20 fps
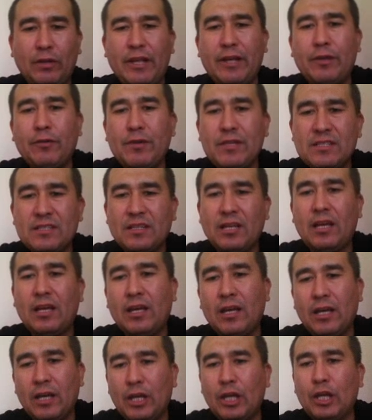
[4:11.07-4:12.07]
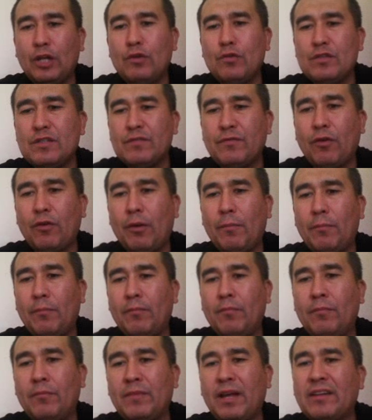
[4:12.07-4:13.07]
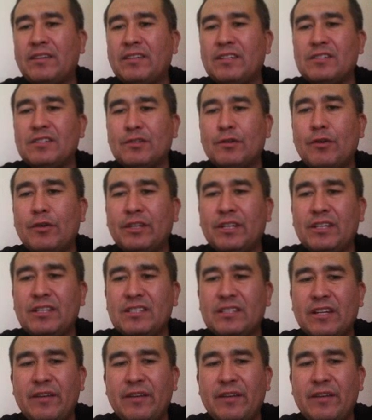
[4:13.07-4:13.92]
linguist, in use from 1930s,